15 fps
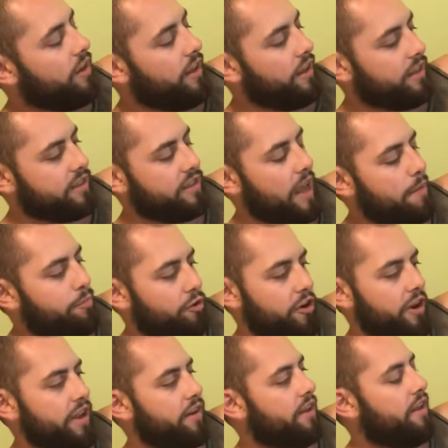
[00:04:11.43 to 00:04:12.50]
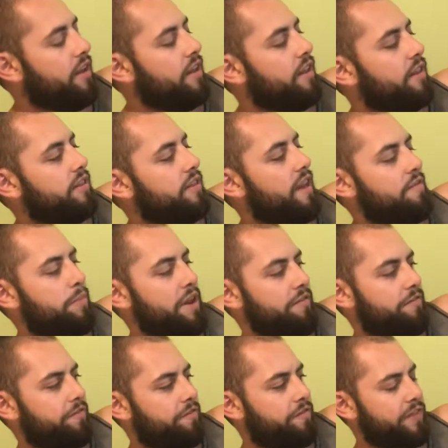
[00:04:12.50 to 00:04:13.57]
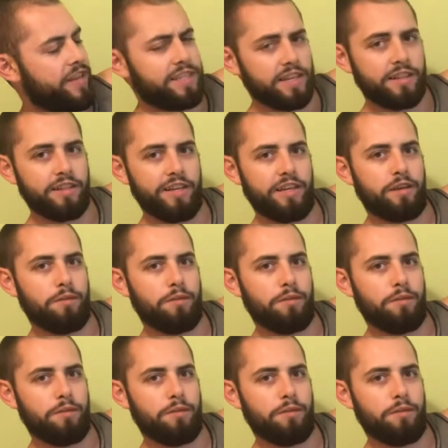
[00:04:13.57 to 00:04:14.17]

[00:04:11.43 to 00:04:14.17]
is separate. They've been physically